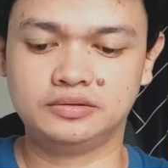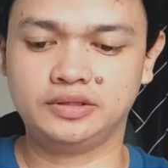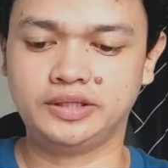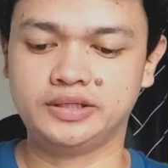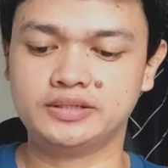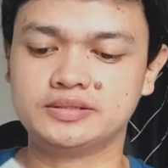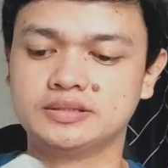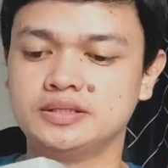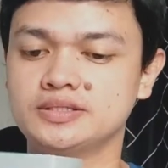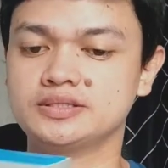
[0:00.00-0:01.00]
Okay,
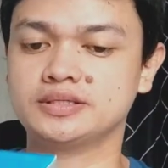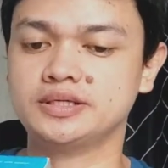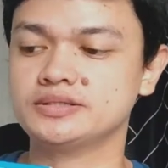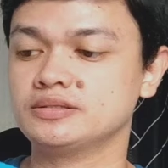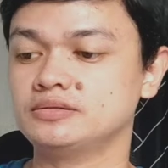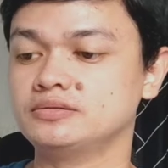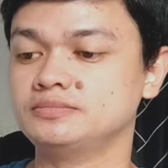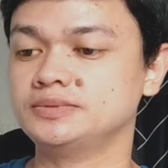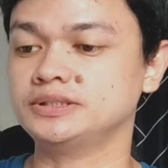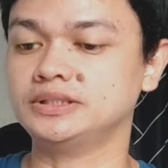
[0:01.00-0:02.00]
so let's try to
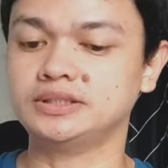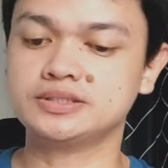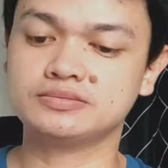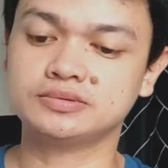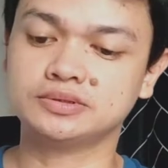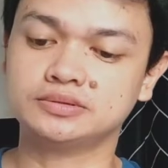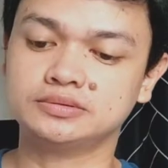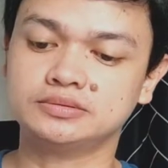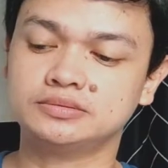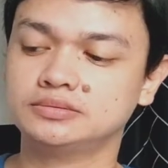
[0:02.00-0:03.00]
open this one.